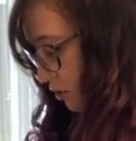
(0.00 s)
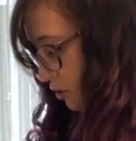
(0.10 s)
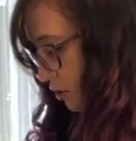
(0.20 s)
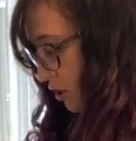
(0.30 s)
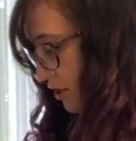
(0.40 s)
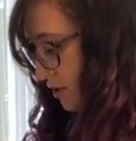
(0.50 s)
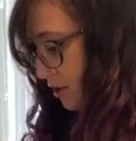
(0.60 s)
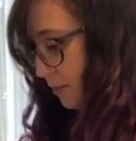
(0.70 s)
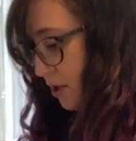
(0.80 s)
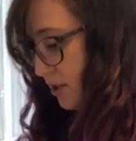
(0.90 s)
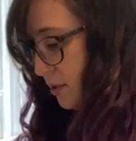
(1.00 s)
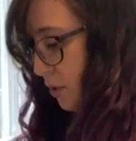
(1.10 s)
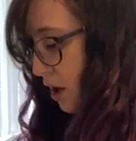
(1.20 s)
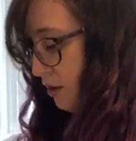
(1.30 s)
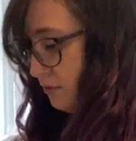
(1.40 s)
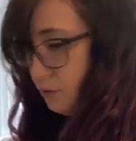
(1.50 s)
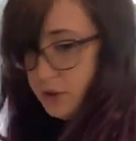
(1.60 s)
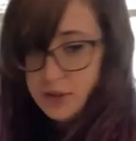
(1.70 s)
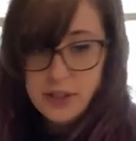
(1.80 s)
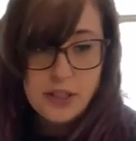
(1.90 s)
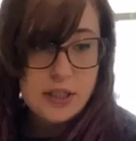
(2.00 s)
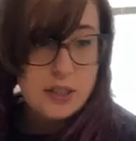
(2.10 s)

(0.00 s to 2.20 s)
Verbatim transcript: Alright, so let me get some olive oil in